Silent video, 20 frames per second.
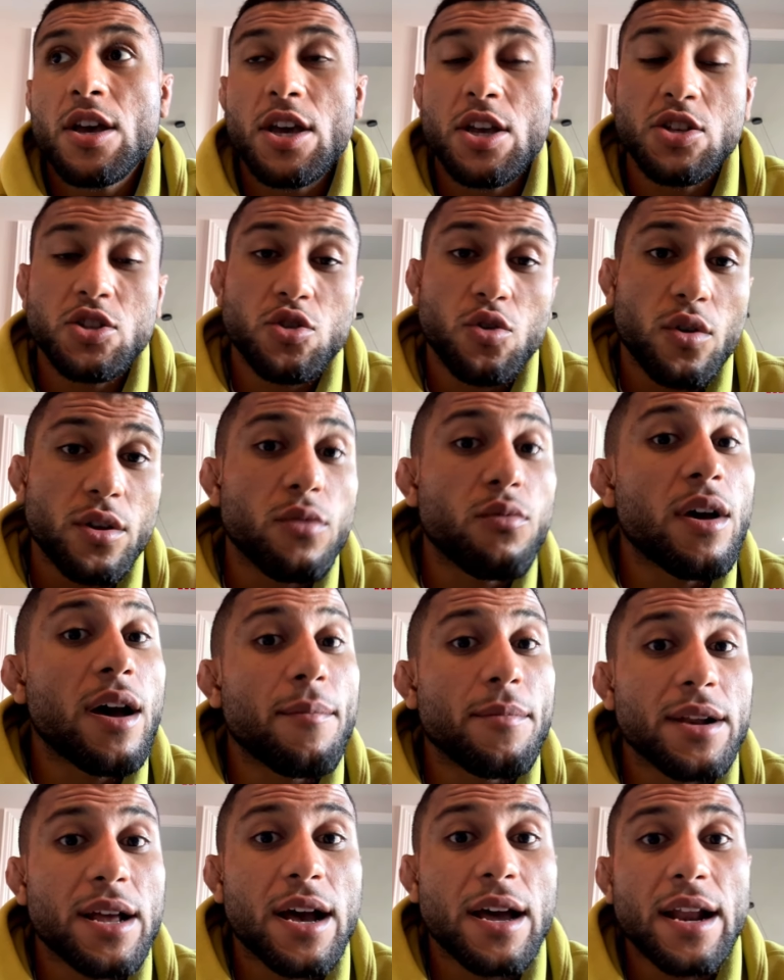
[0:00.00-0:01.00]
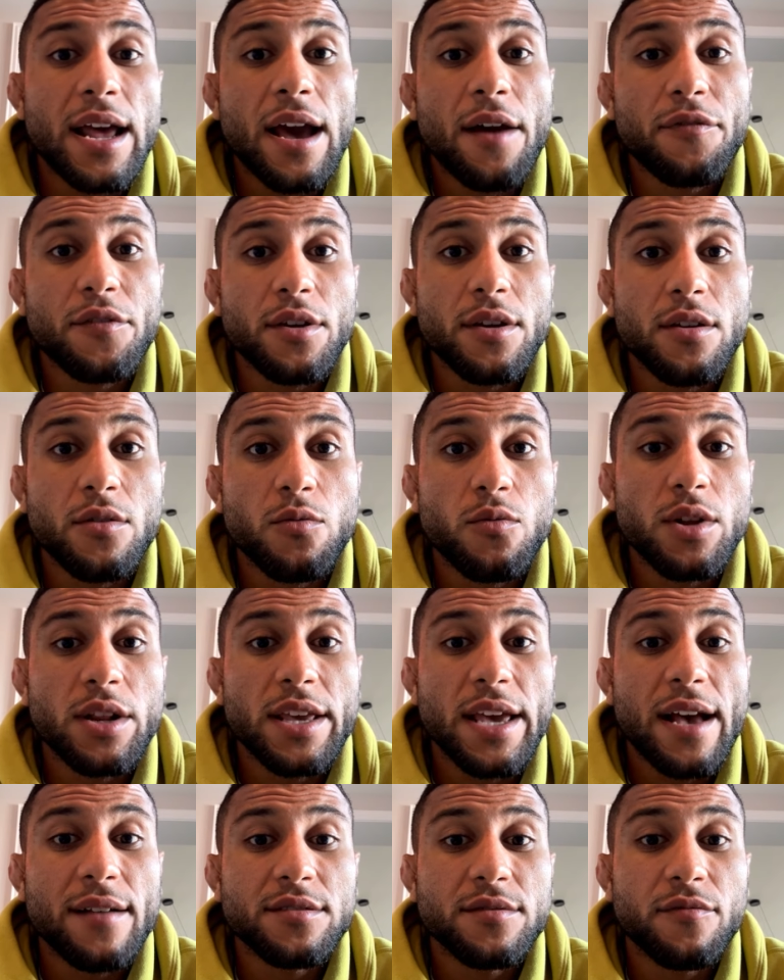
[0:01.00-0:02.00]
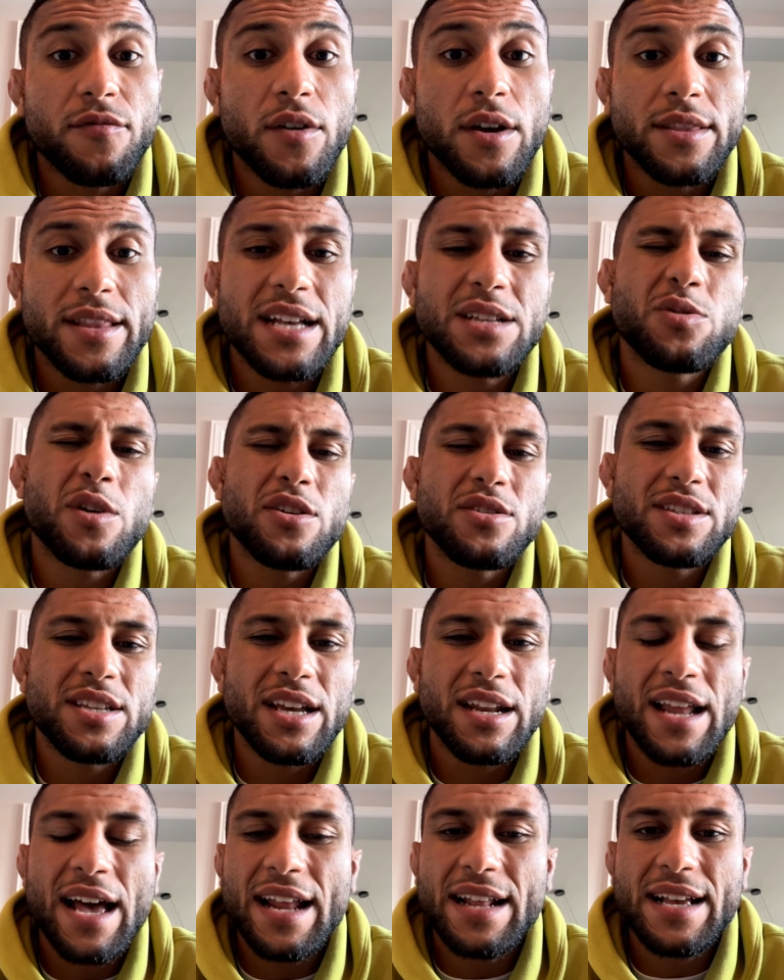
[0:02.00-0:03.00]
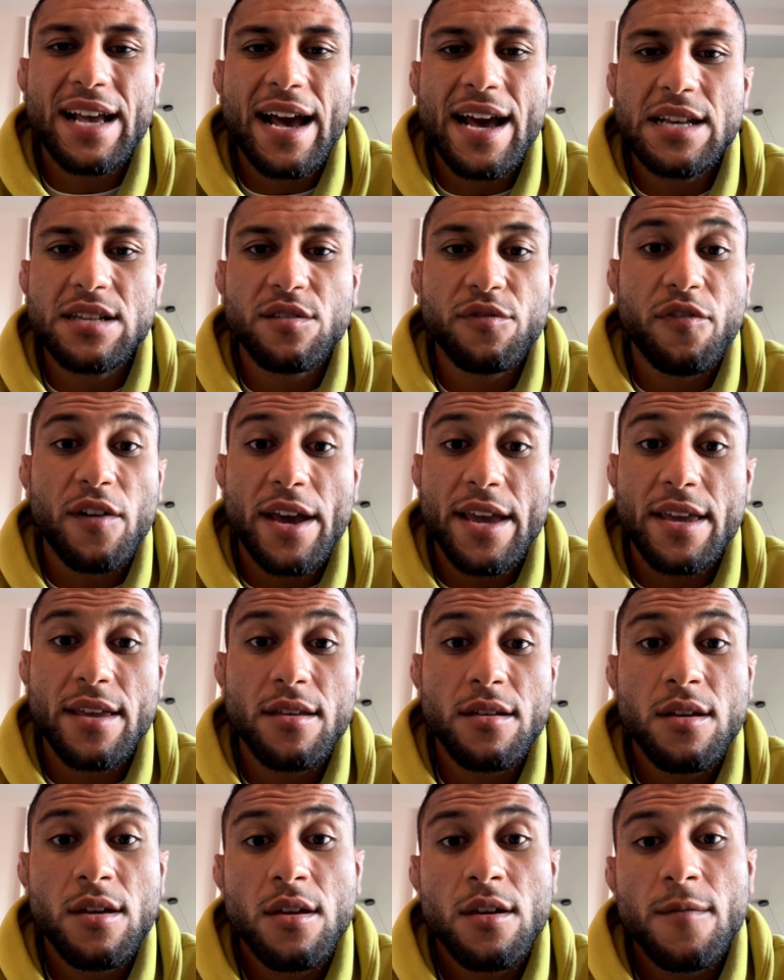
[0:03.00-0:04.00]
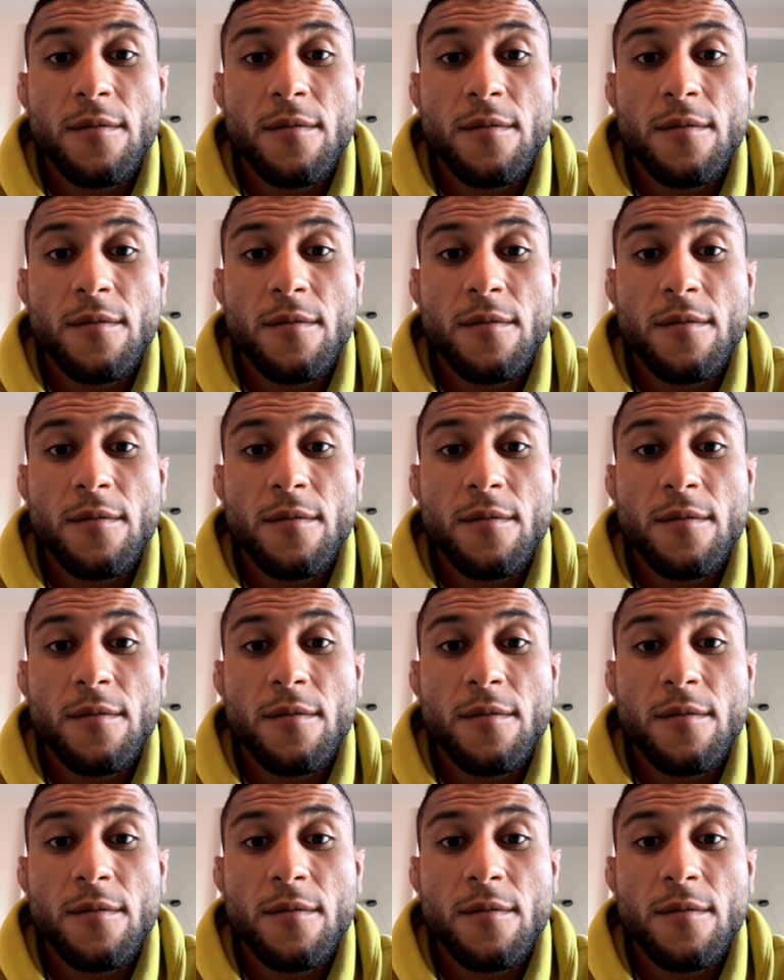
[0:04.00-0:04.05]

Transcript: enjoy the Ramadan after and really have some fun. That's why you see a lot of guys fight